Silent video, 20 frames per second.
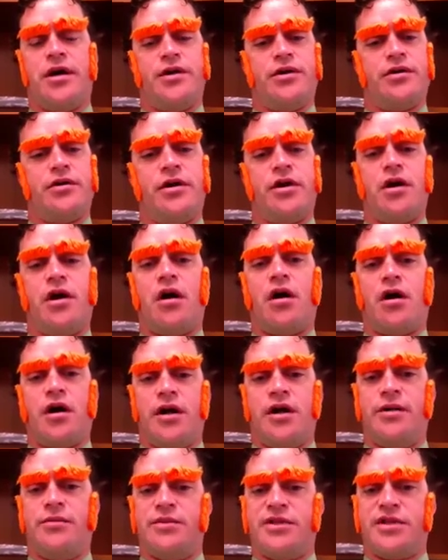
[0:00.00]
During
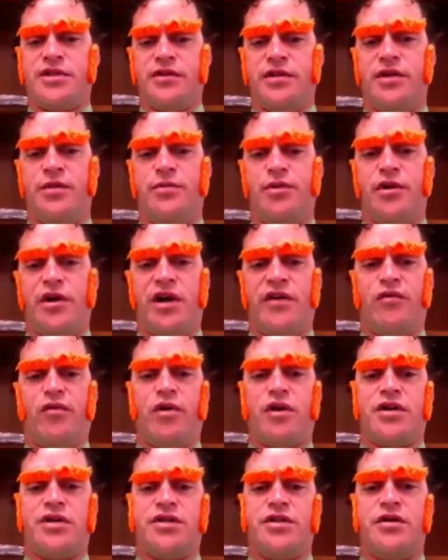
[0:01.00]
REM sleep, you have
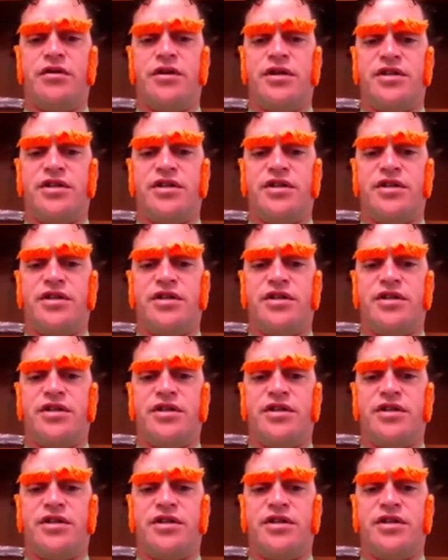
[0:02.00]
what is known